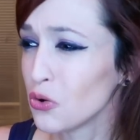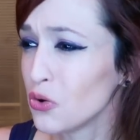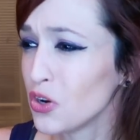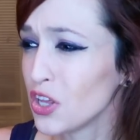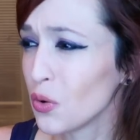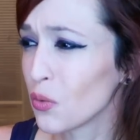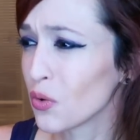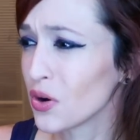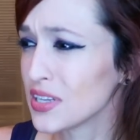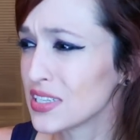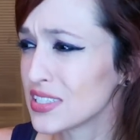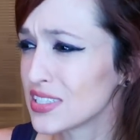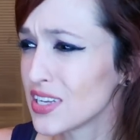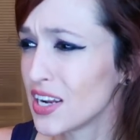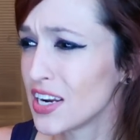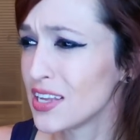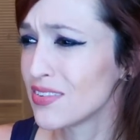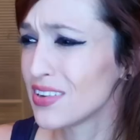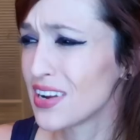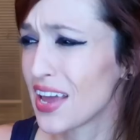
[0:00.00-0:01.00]
Cooney where it's
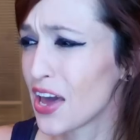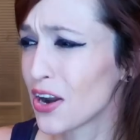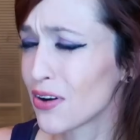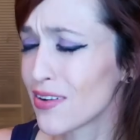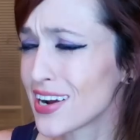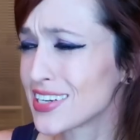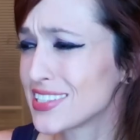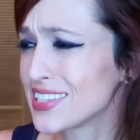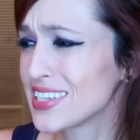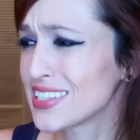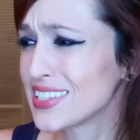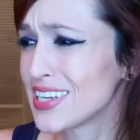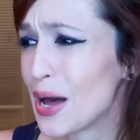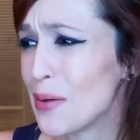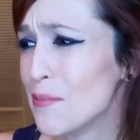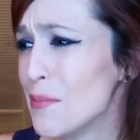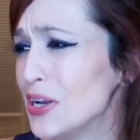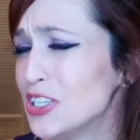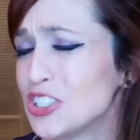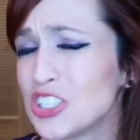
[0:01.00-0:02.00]
not even, anorexia is
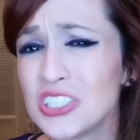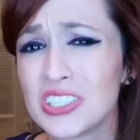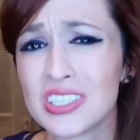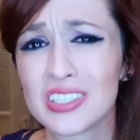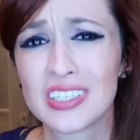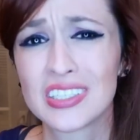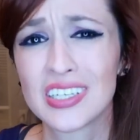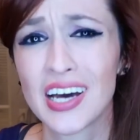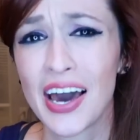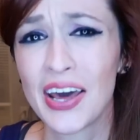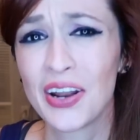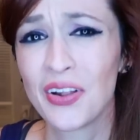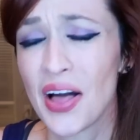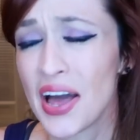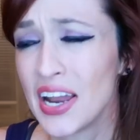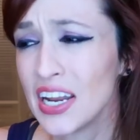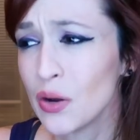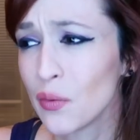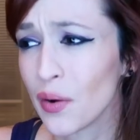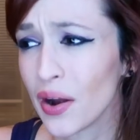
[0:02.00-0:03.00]
not mentioned in the title
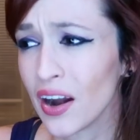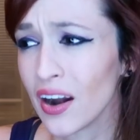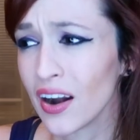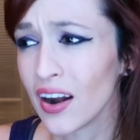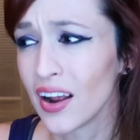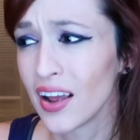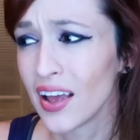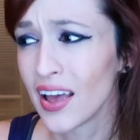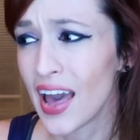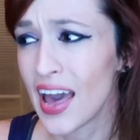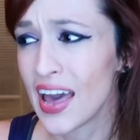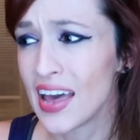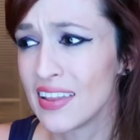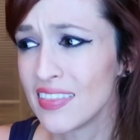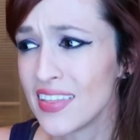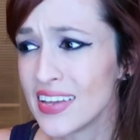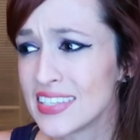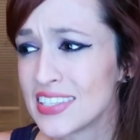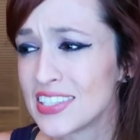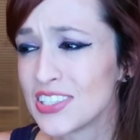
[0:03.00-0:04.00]
anywhere, and they